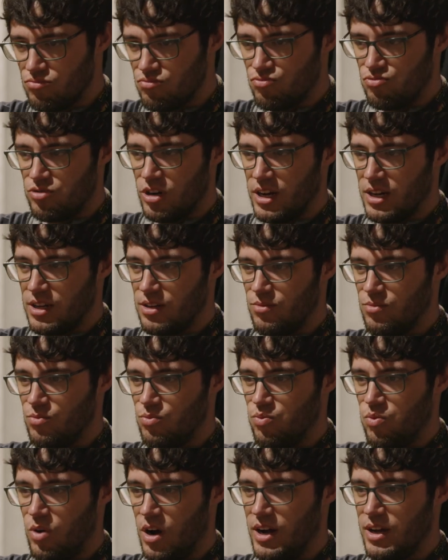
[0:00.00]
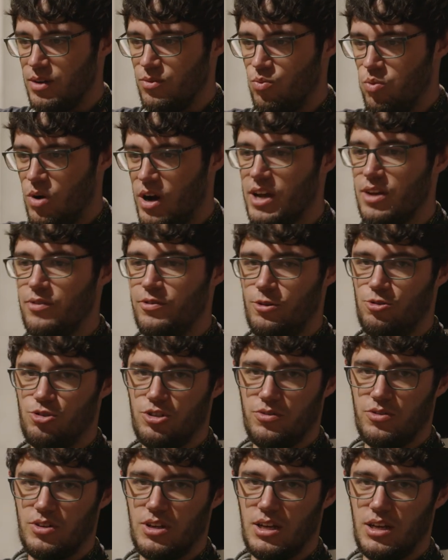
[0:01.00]
right, why have you
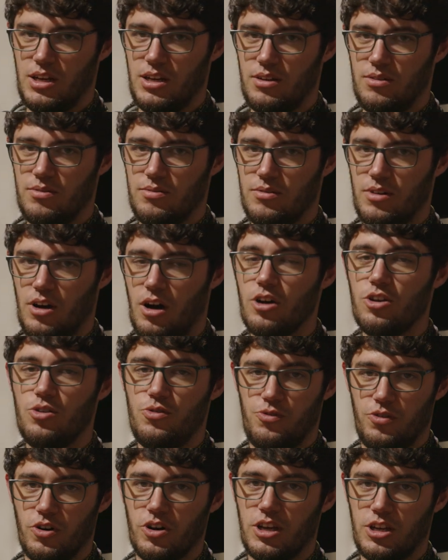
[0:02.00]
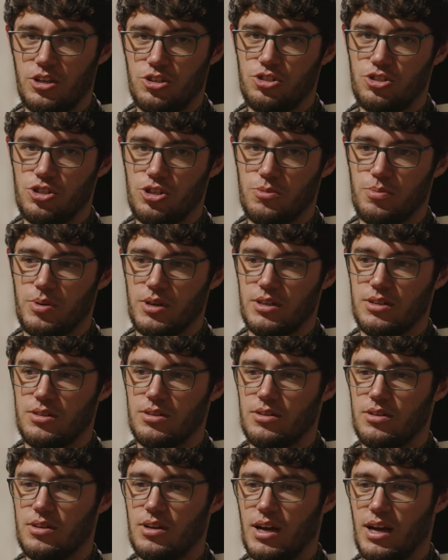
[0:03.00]
driven here? Are you fucking stupid?
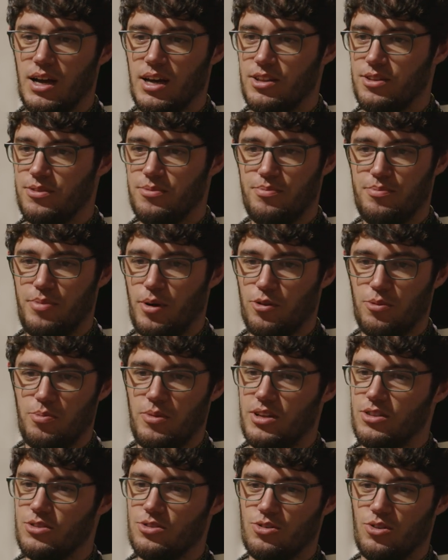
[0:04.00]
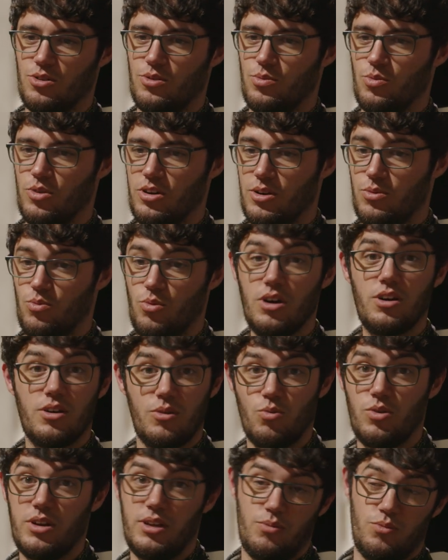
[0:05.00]
And both me and Saul
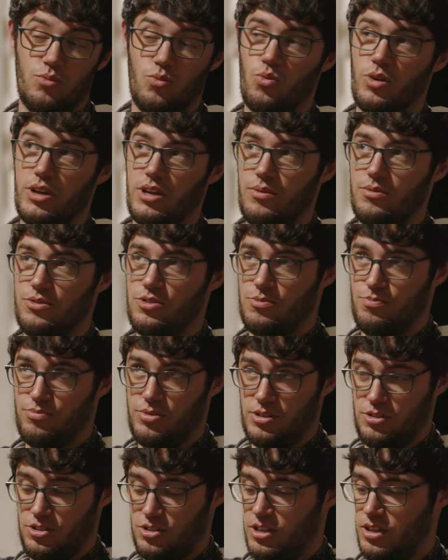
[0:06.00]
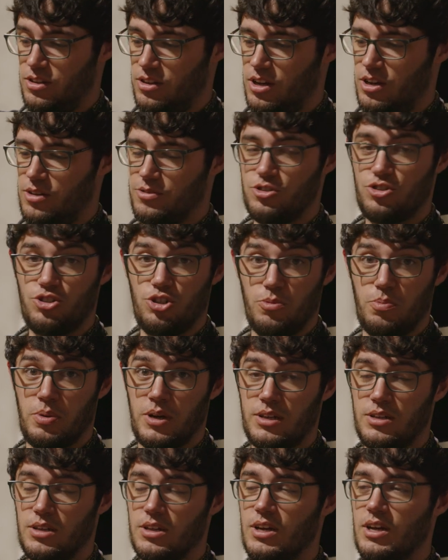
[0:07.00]
we still are
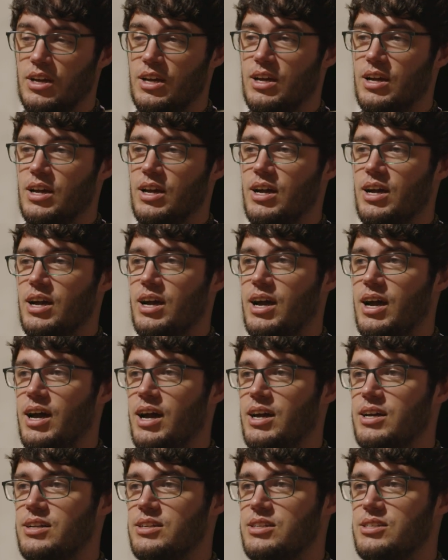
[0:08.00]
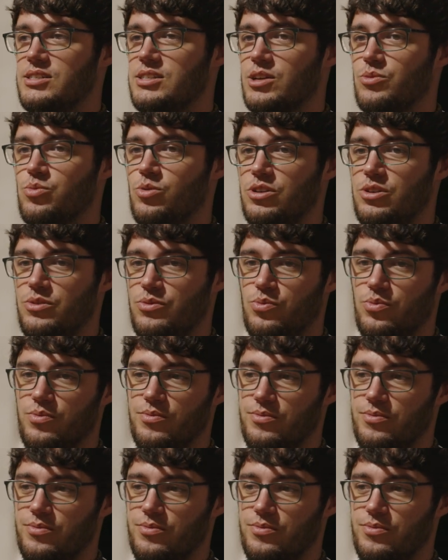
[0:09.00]
stupid. And he said, well, you've